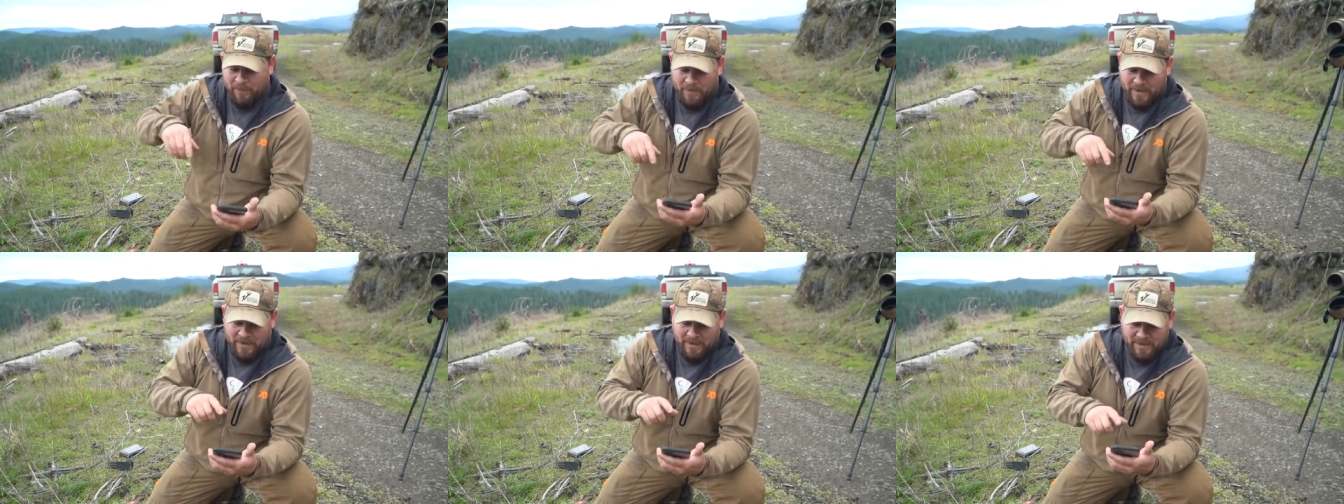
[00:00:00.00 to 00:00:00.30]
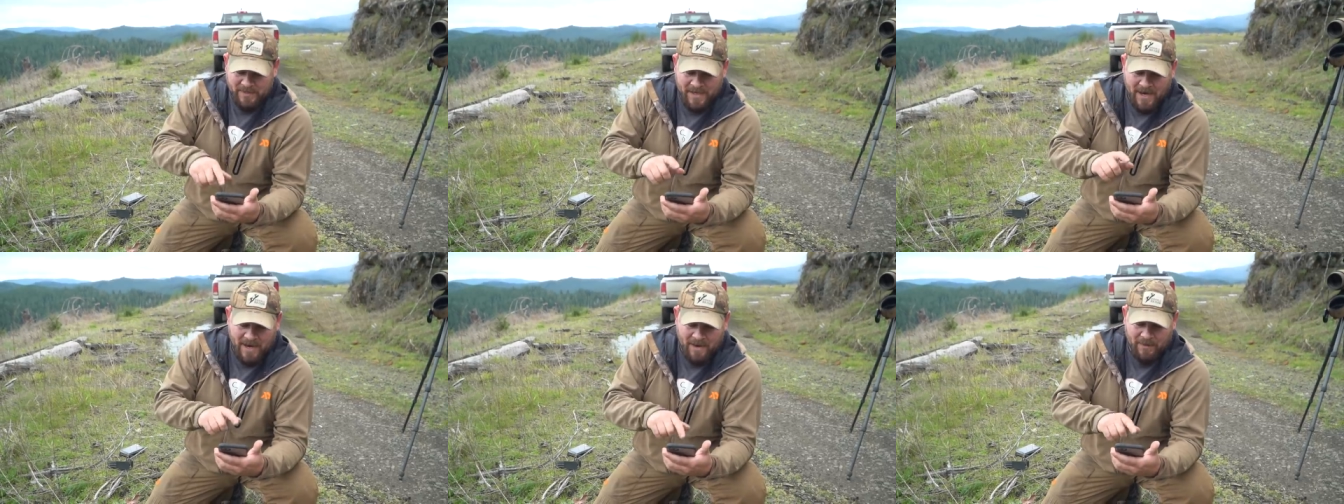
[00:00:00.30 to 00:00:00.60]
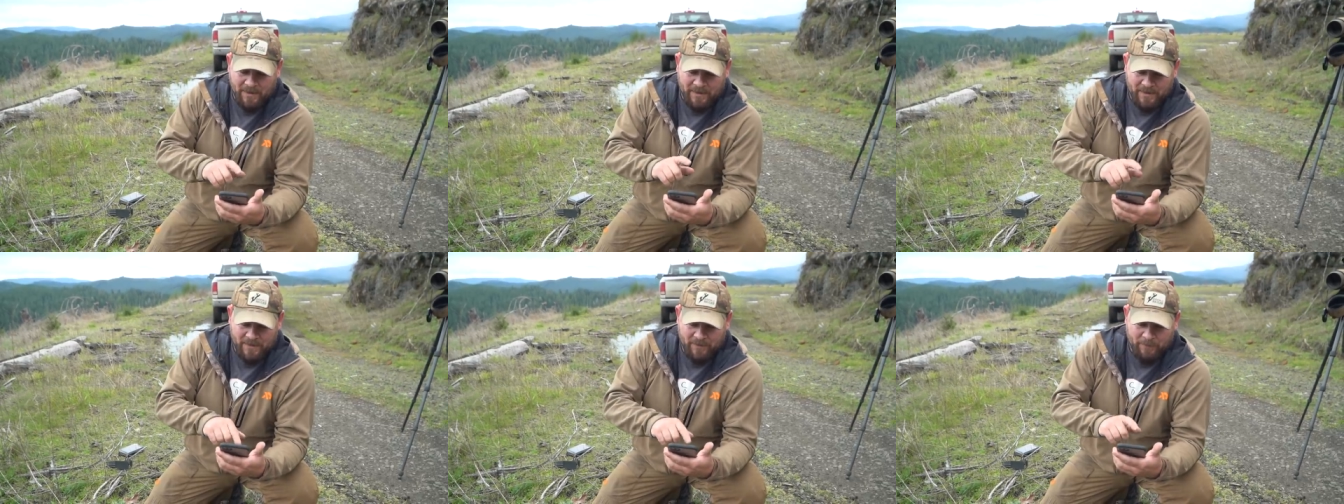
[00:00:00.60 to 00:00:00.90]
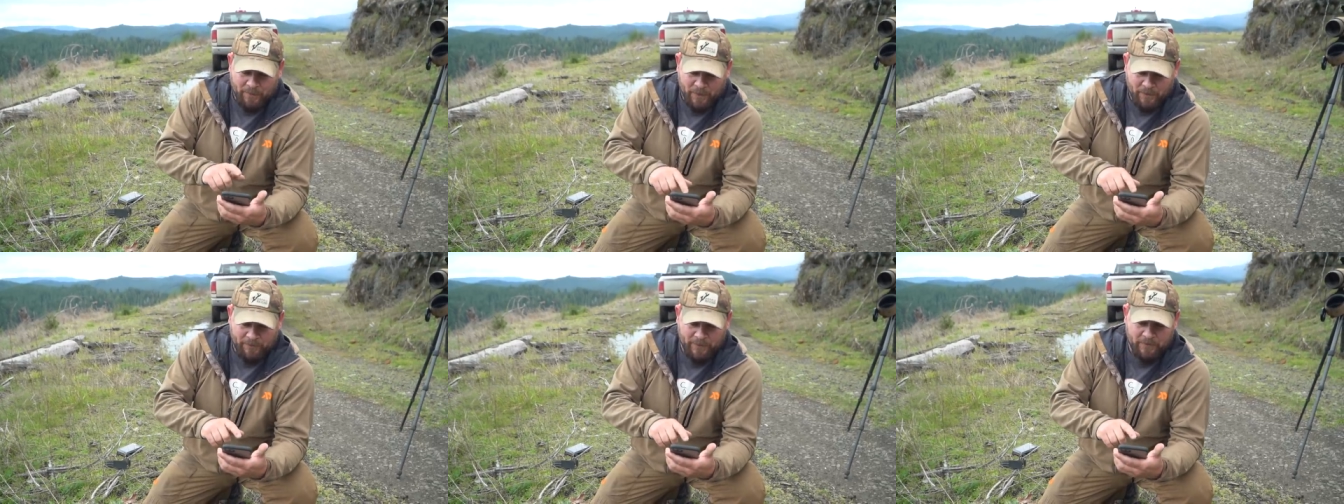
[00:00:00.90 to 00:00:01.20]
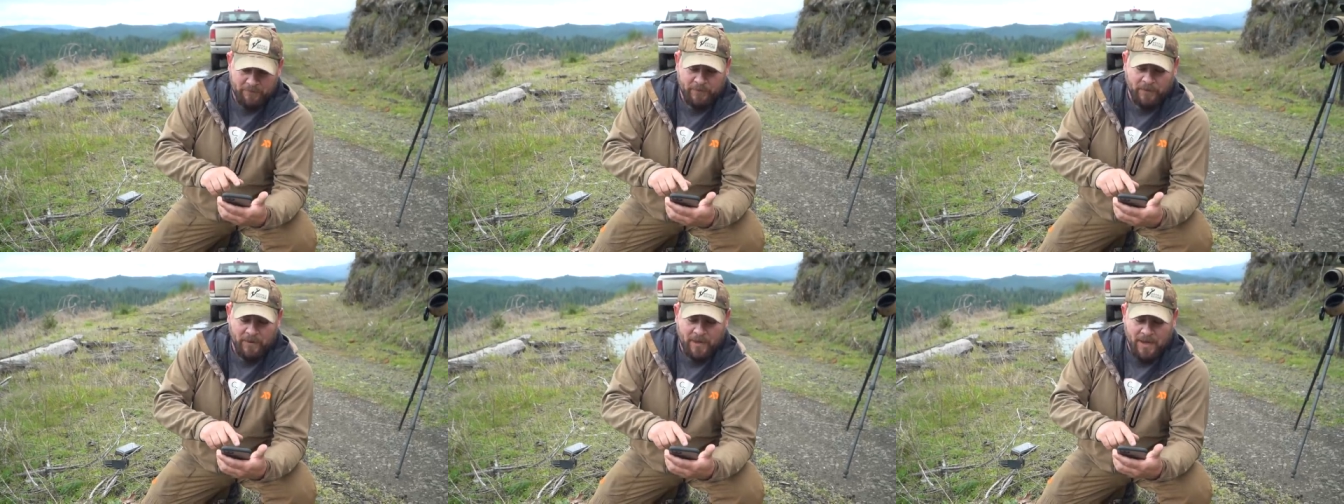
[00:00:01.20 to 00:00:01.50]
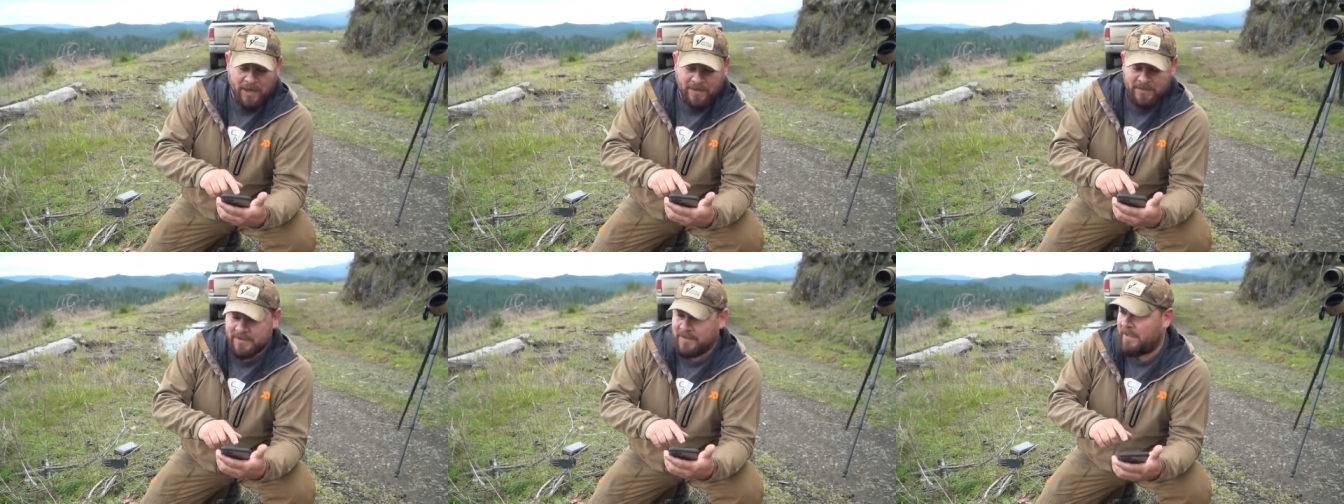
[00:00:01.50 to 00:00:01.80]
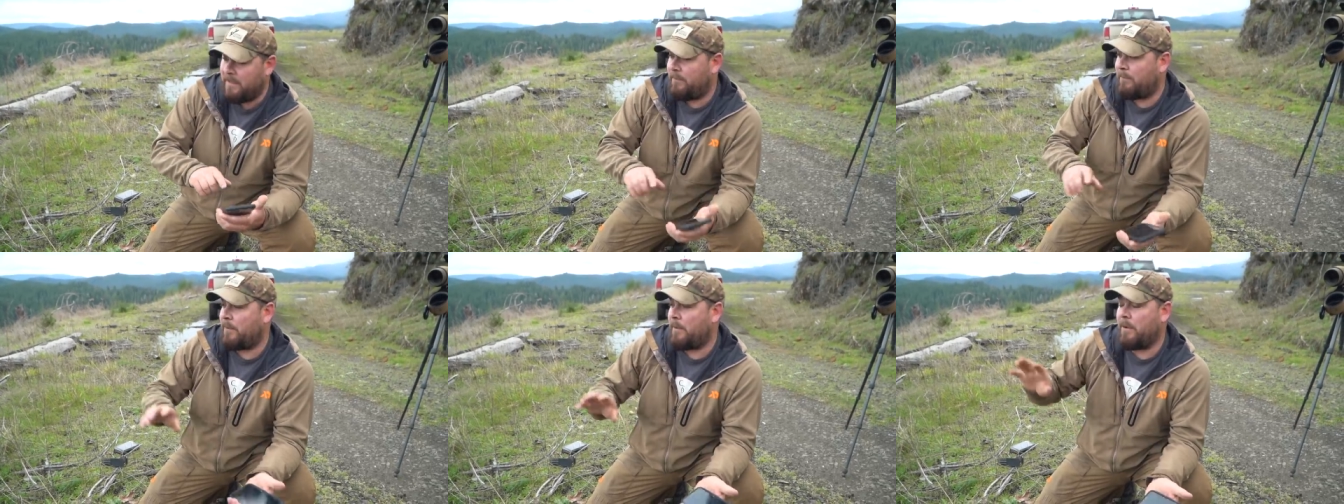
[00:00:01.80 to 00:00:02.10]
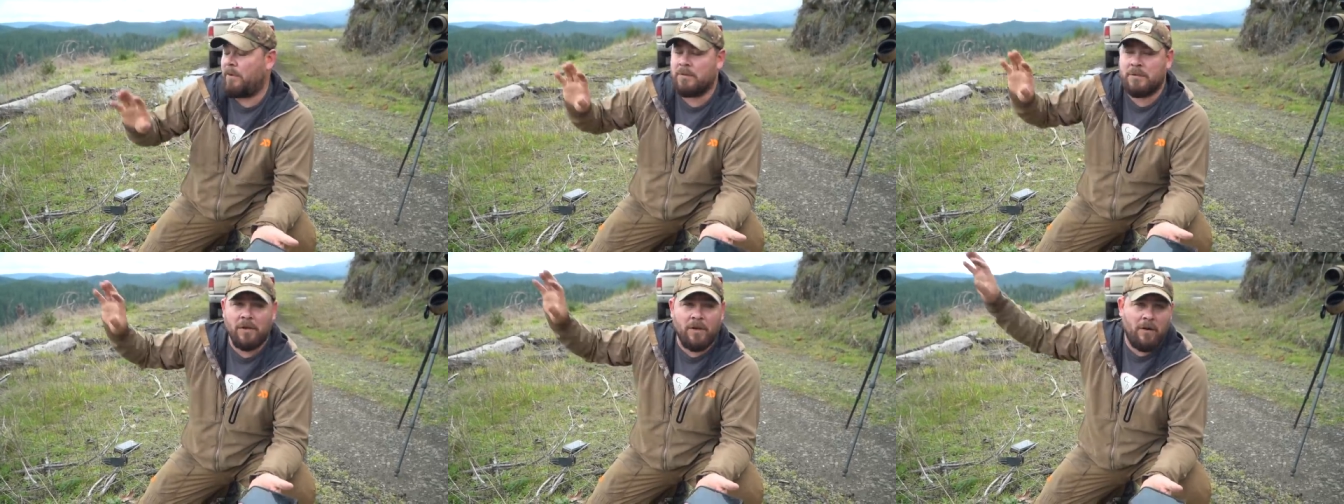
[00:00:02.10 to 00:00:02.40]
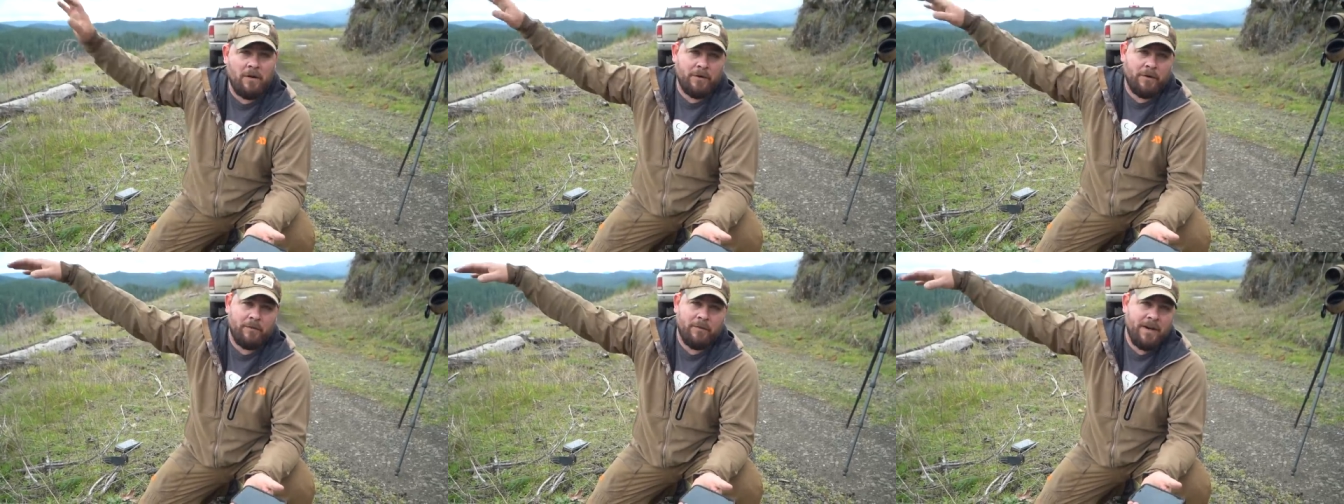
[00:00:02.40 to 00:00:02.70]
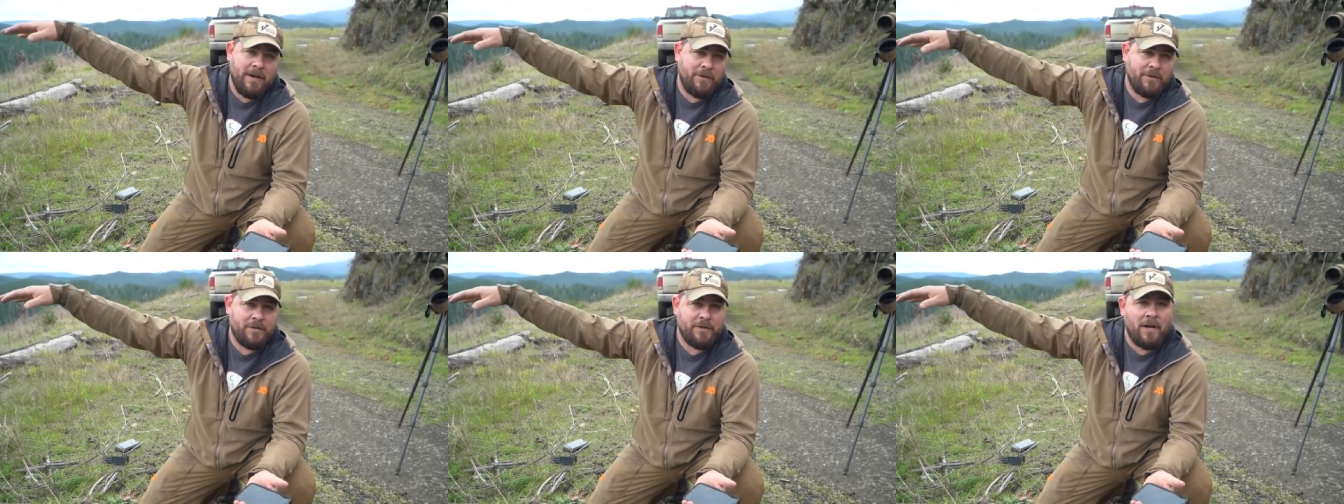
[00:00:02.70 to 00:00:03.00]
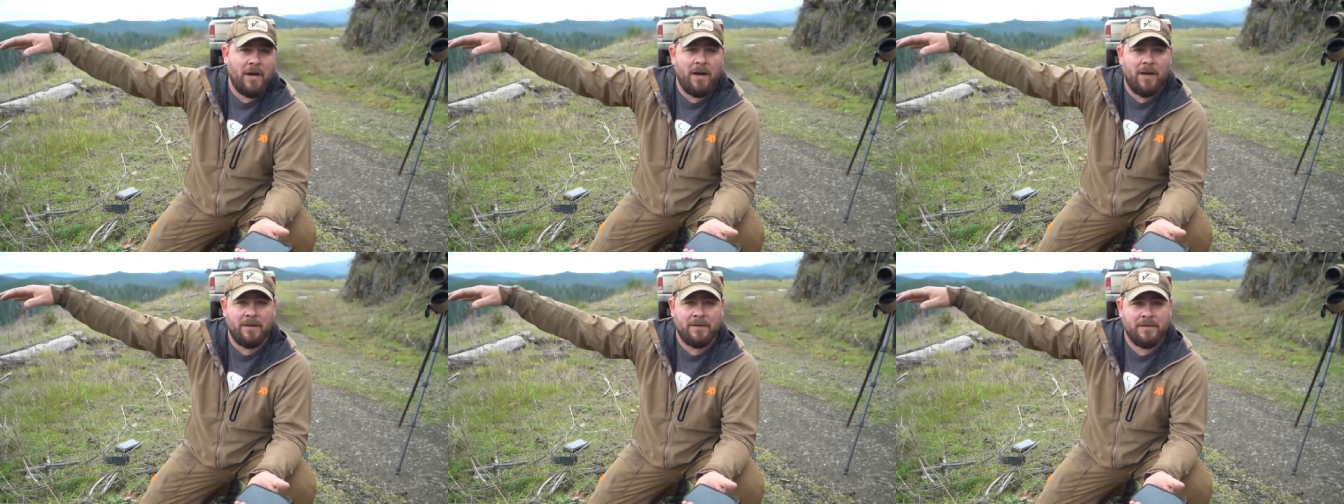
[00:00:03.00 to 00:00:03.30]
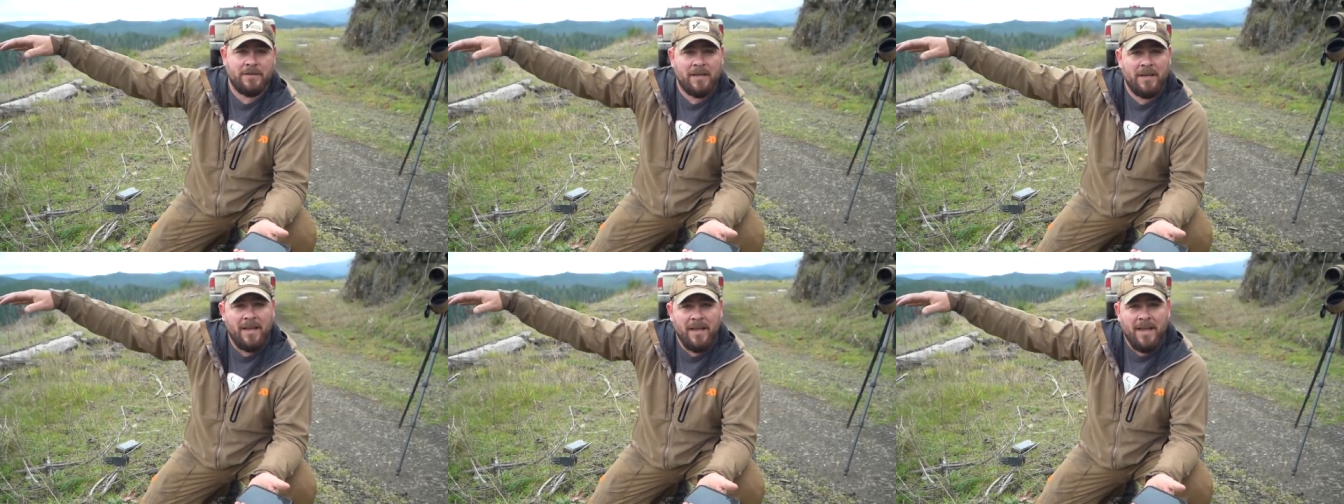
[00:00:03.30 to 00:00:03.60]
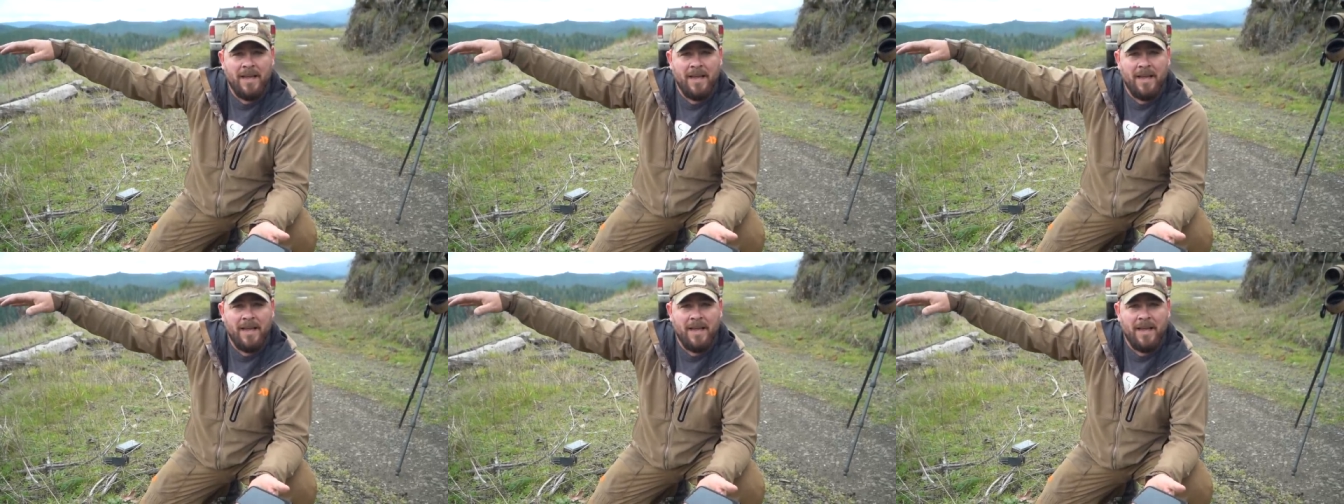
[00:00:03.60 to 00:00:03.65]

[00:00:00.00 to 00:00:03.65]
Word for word: we can dial in the perfect velocity for those longer range shots